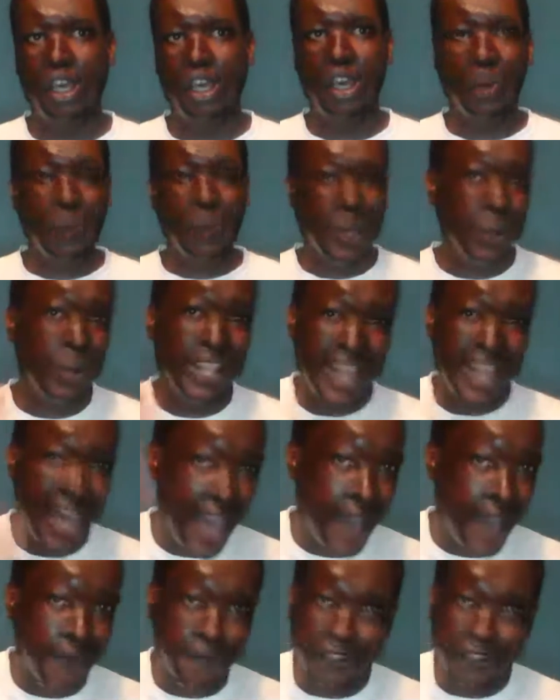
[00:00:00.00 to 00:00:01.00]
We will
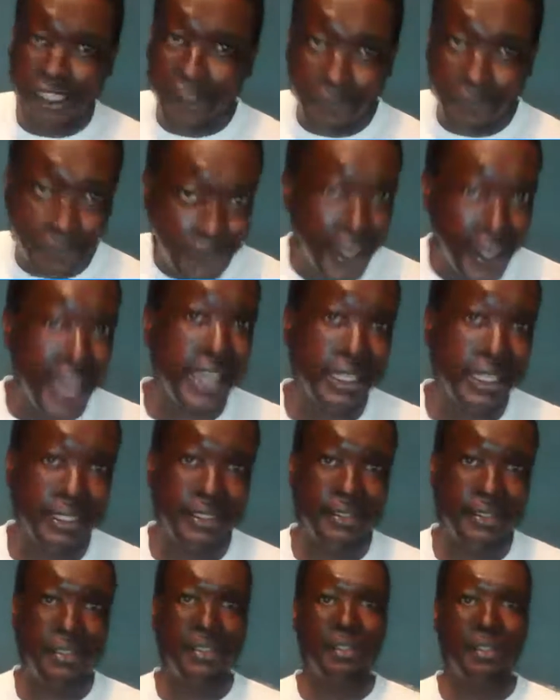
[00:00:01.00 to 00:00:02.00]
have to
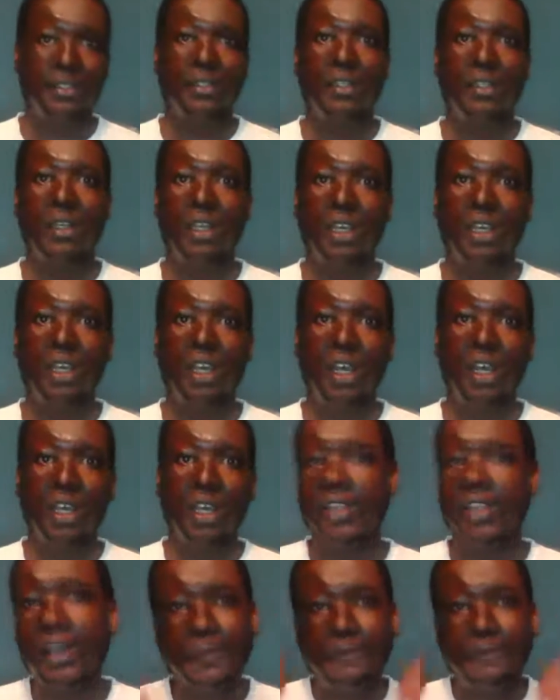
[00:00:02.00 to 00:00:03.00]
fight.
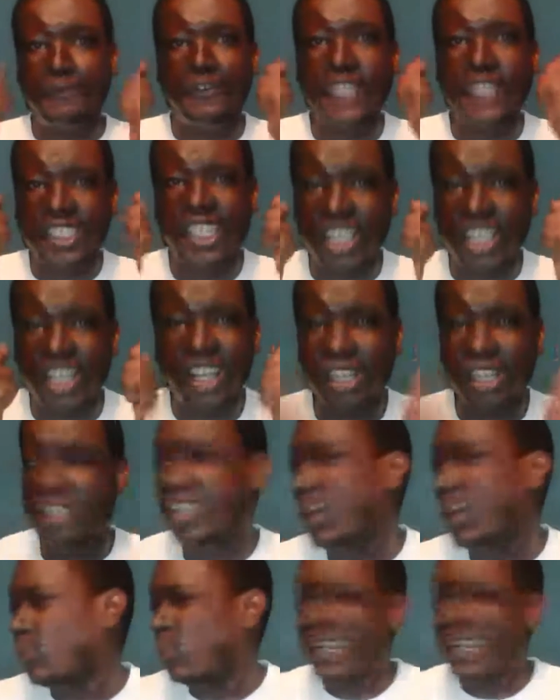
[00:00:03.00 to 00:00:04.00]
Not physical,
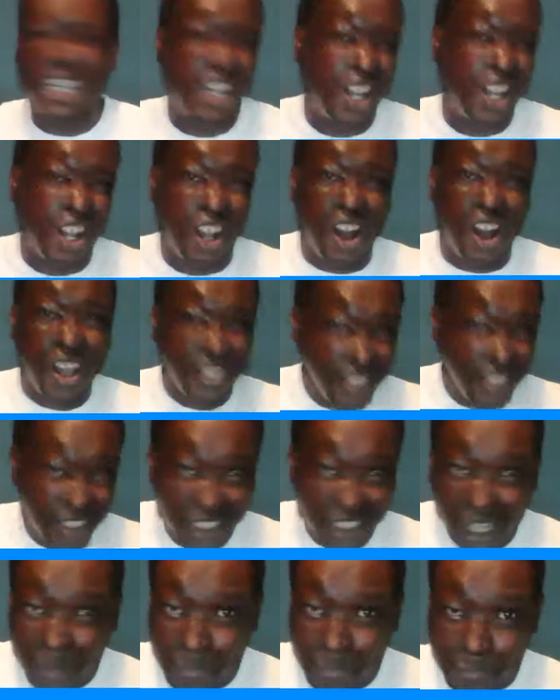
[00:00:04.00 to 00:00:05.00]
not with guns
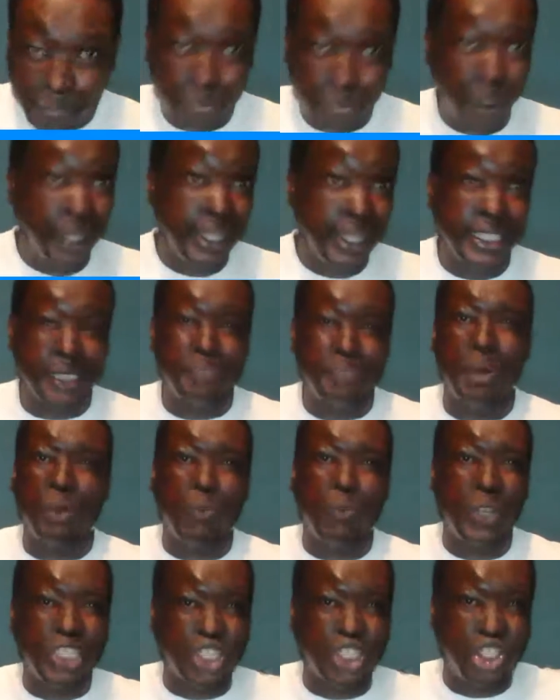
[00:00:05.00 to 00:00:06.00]
and bullets, but
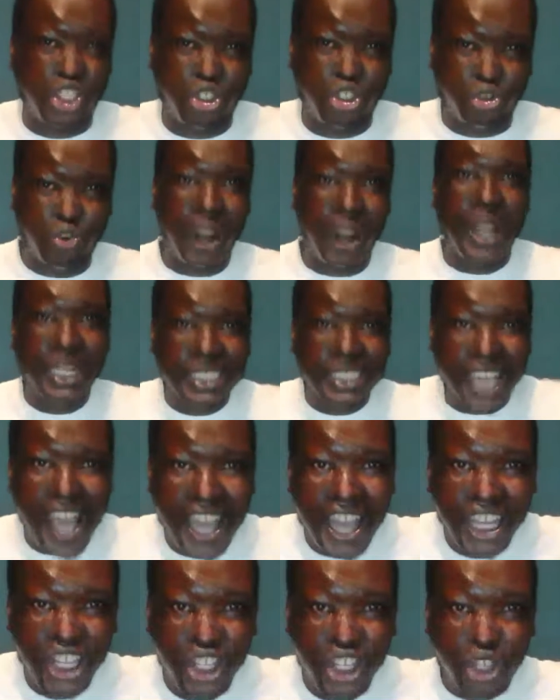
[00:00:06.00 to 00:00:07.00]
with strength
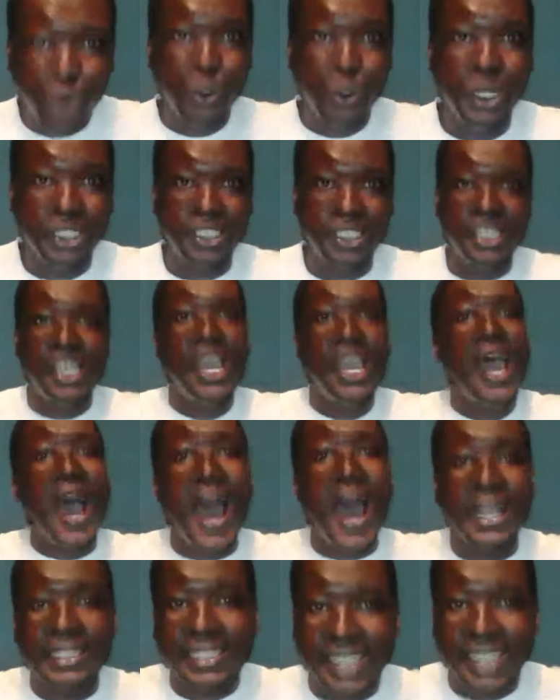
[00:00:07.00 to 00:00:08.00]
and unity
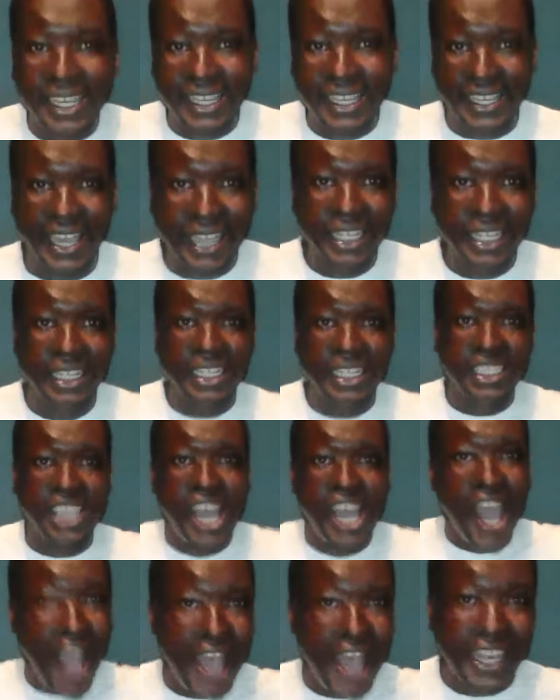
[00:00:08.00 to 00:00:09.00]
and togetherness
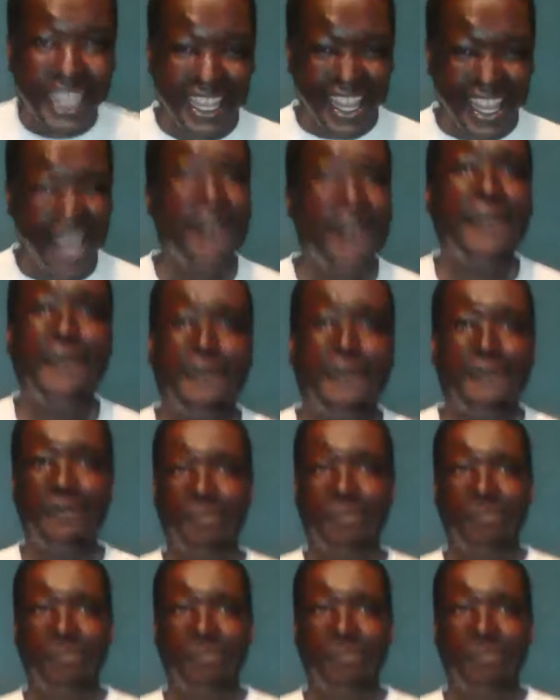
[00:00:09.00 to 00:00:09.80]
and love.